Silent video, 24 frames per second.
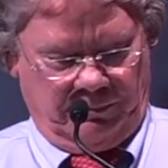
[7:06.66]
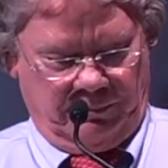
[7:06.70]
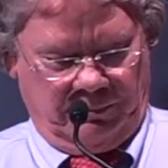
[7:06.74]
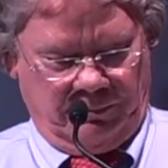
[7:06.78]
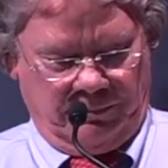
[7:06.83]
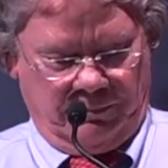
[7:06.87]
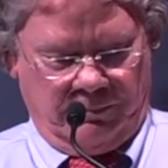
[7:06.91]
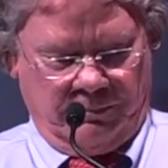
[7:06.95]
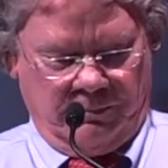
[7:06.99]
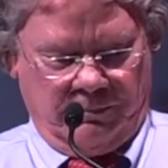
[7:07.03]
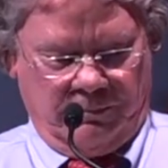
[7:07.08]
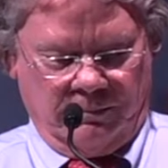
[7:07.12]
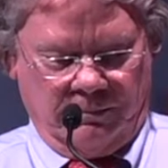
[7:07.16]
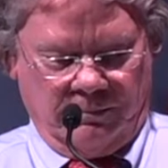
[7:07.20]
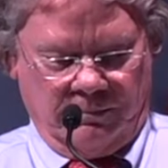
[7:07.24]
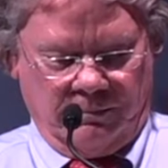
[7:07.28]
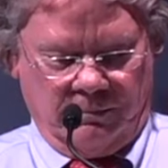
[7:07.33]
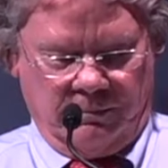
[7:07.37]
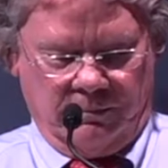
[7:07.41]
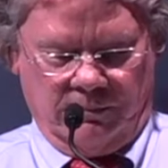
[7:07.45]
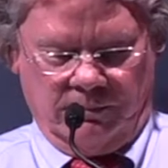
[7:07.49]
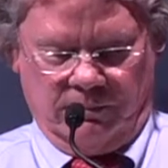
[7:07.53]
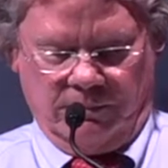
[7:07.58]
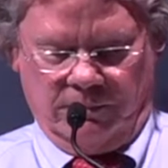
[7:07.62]

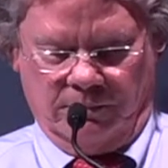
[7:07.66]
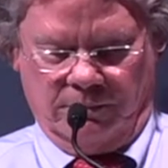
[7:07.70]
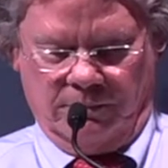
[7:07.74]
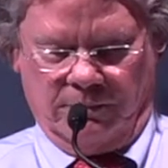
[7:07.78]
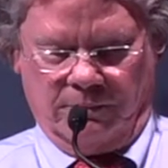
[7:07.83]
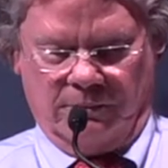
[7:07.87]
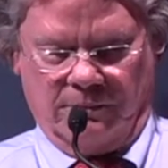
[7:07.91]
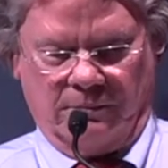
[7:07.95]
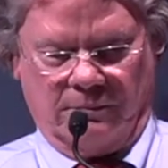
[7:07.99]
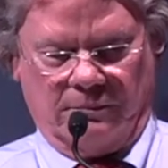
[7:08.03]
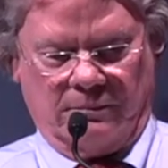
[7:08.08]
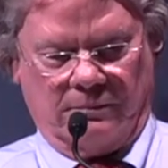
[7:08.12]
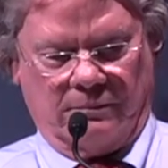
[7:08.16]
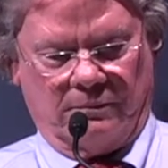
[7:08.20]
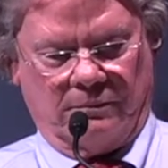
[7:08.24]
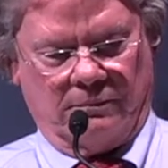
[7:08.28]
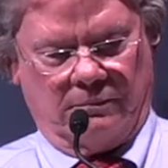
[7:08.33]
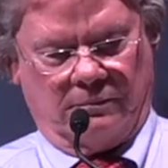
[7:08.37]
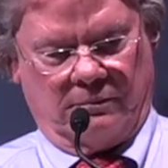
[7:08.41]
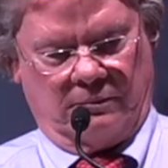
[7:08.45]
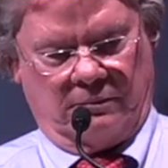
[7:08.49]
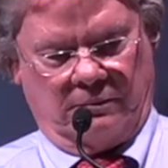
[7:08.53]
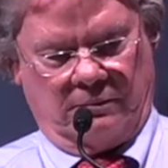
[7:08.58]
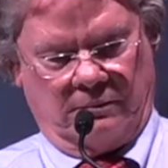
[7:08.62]

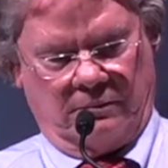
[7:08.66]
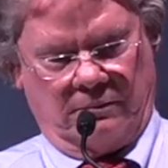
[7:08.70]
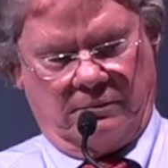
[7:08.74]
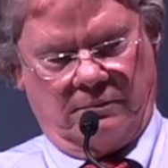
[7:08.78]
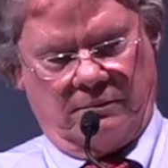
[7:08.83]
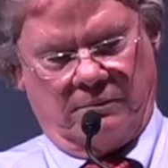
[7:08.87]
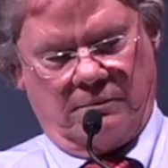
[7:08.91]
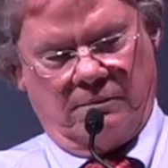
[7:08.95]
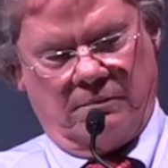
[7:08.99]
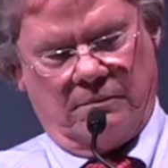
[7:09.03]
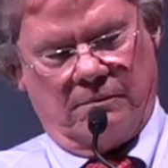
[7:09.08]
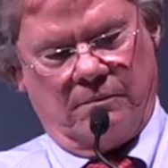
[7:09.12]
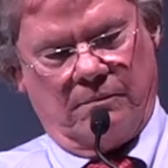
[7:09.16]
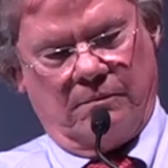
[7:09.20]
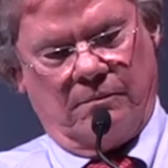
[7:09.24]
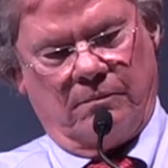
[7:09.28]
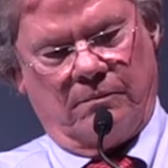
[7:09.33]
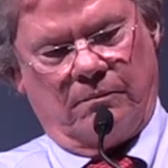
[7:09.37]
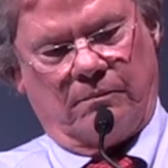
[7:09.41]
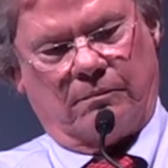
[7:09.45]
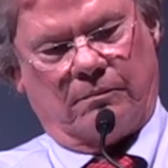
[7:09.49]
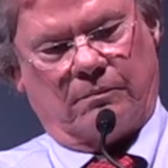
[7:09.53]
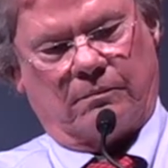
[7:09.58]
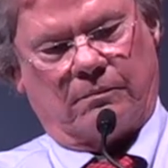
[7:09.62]

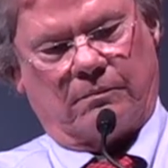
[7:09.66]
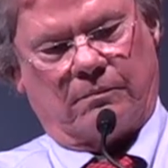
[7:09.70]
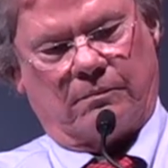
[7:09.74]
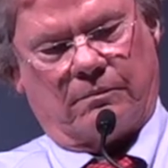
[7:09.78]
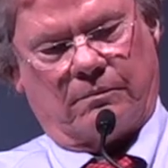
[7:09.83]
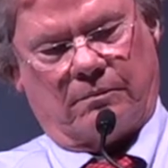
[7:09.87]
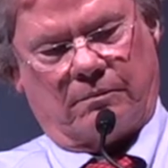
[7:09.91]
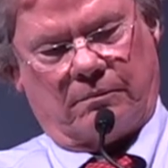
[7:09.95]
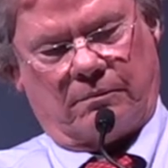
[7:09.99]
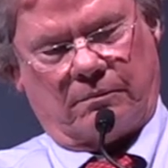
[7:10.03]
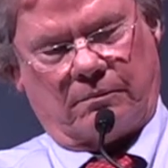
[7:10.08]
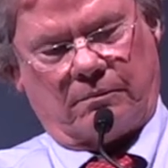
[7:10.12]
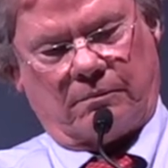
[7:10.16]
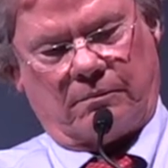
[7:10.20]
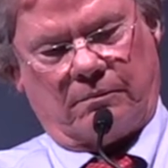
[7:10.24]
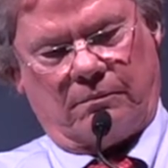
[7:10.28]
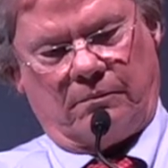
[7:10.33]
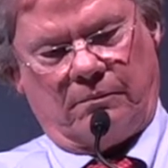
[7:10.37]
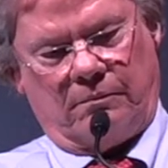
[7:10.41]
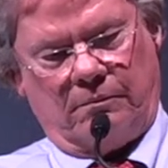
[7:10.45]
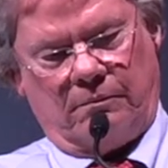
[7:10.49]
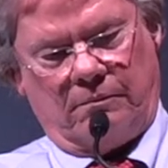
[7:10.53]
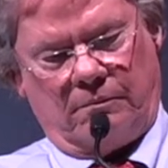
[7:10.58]
(silence)